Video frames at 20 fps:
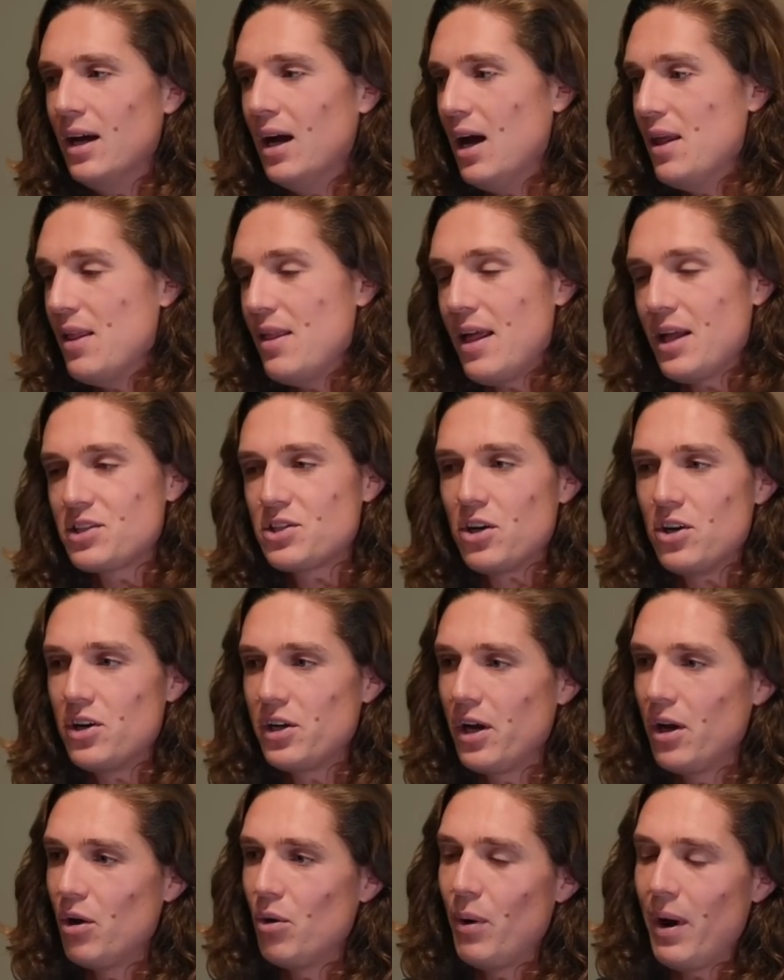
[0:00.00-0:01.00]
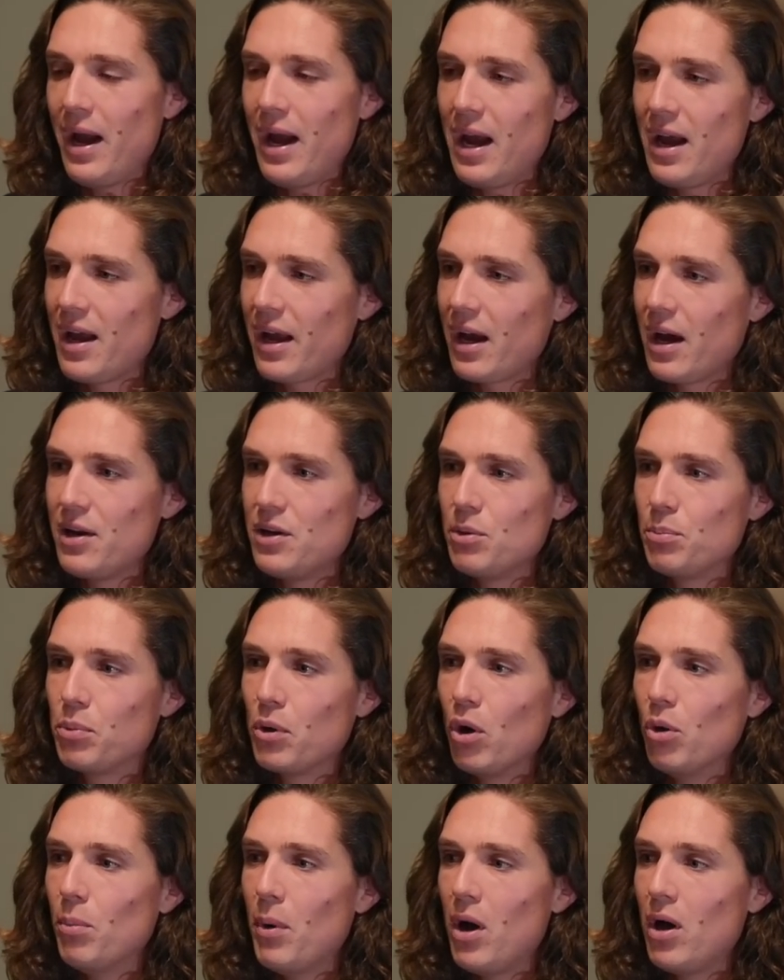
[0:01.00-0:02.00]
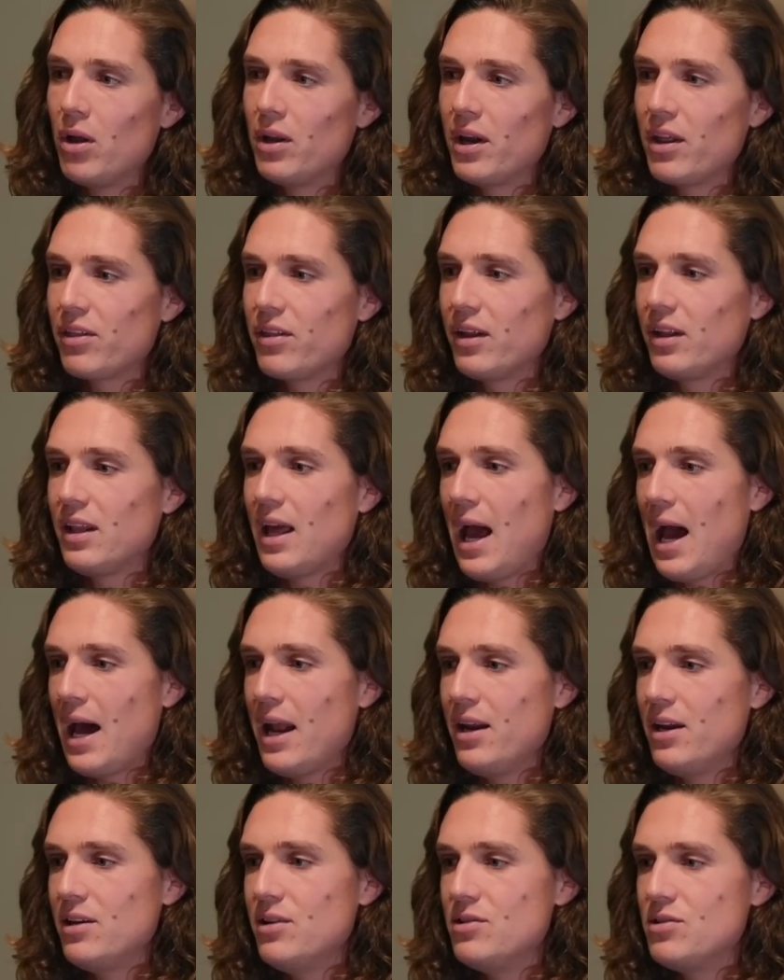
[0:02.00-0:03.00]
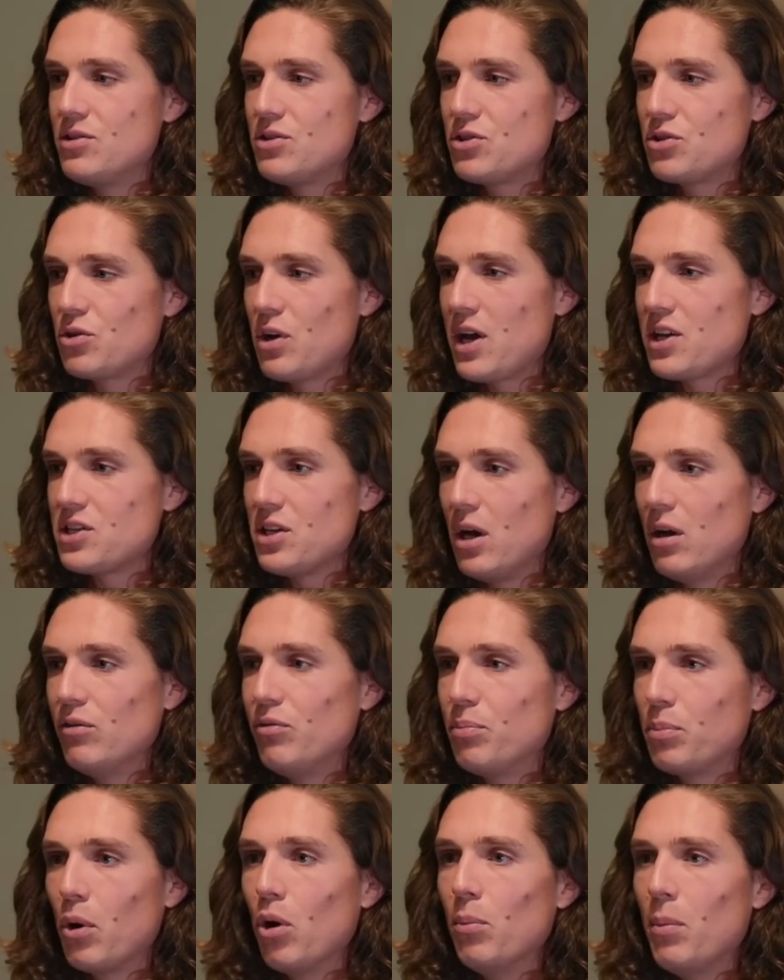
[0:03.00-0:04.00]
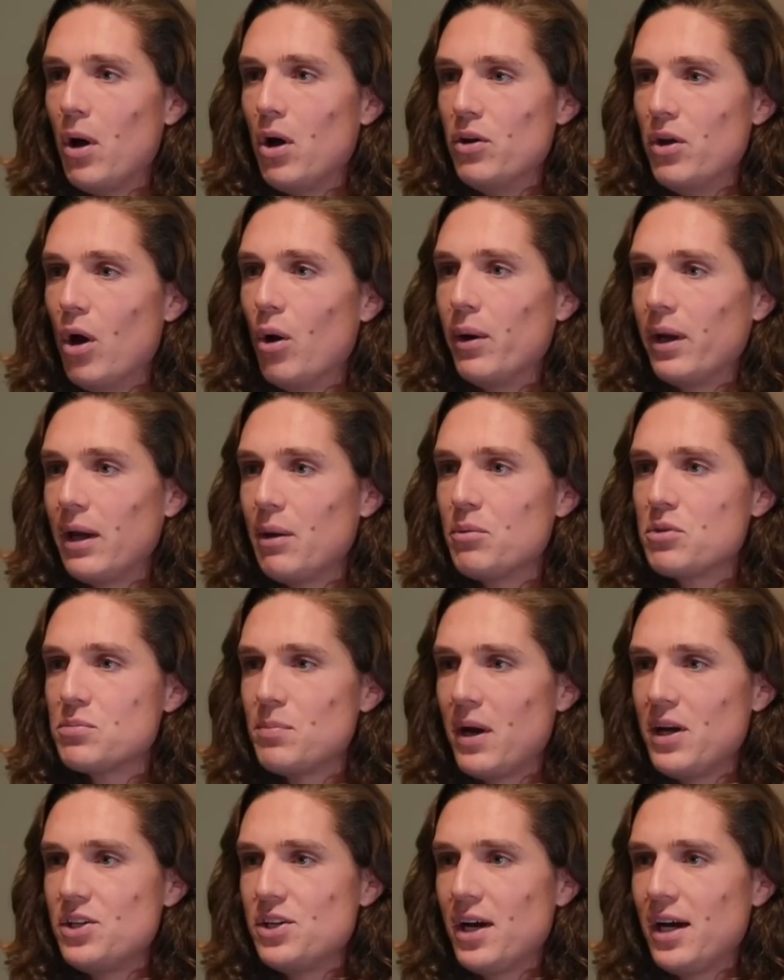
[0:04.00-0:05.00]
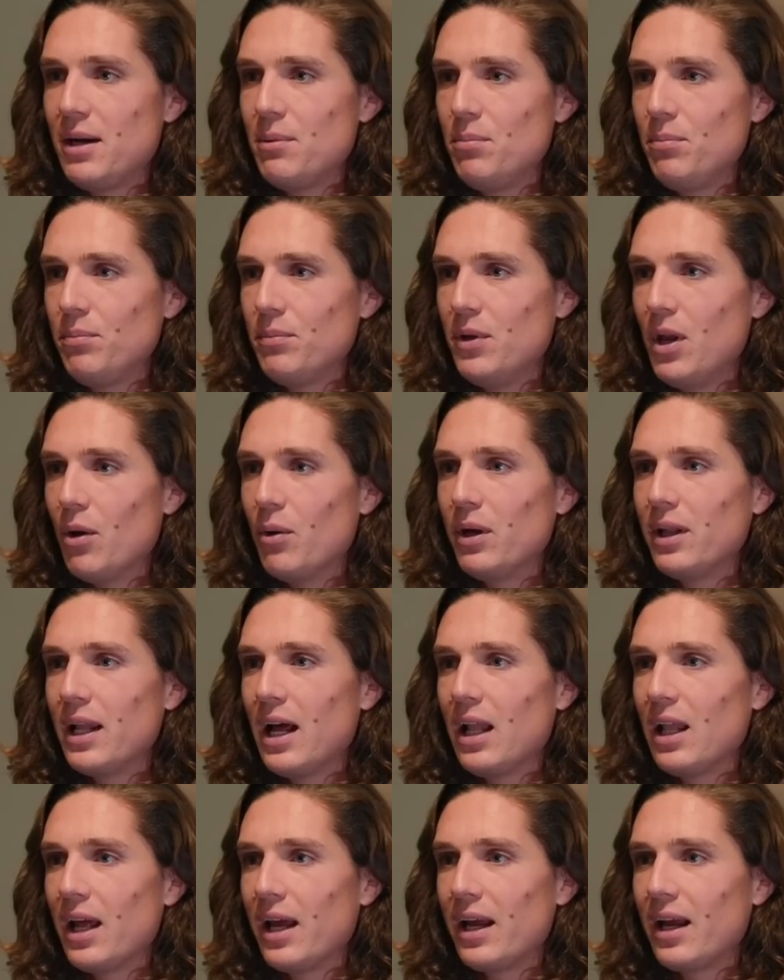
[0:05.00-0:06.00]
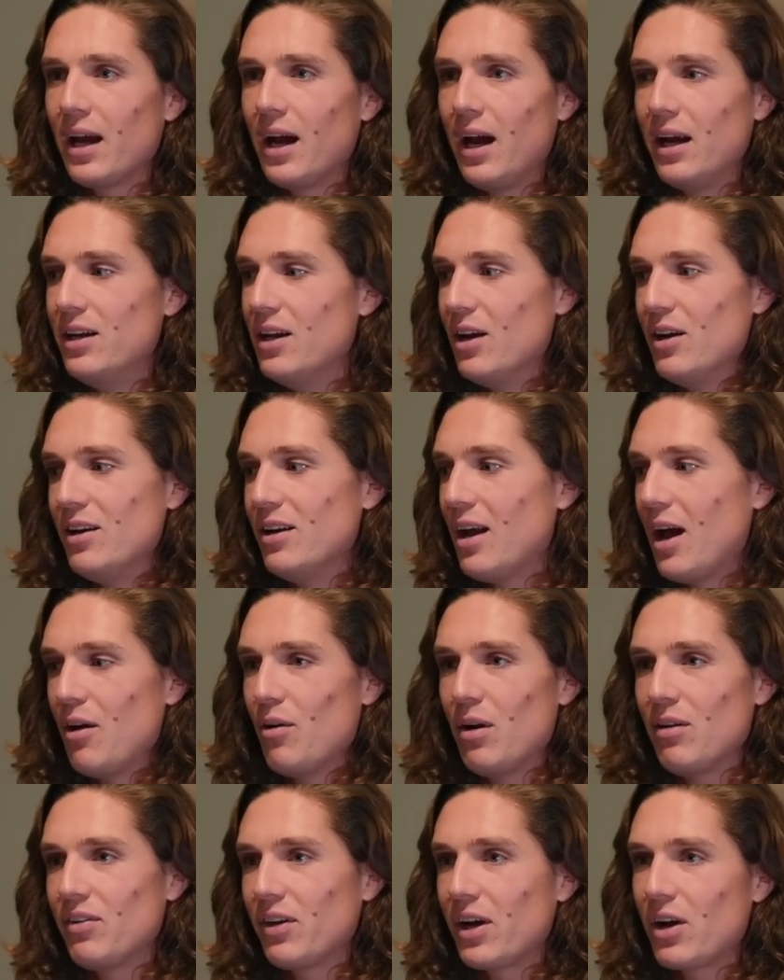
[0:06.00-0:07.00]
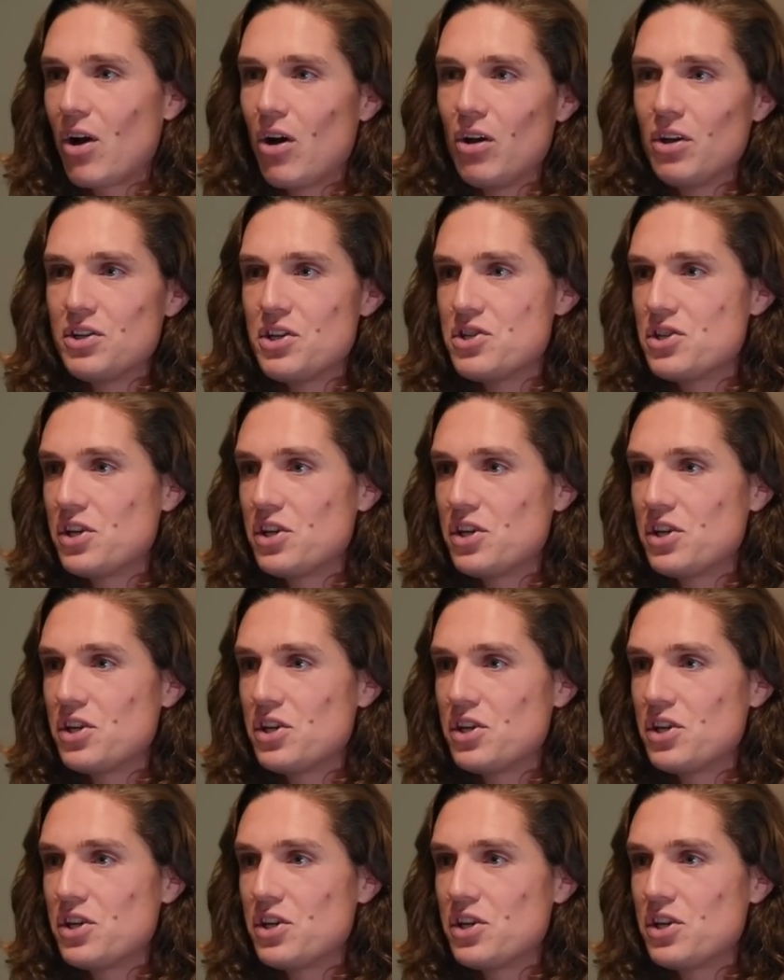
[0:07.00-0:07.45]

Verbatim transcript: And then that started to go away. I got into pro ball, and I think the added stress of pro ball, knowing it was my job, knowing that like I didn't, I don't have like a college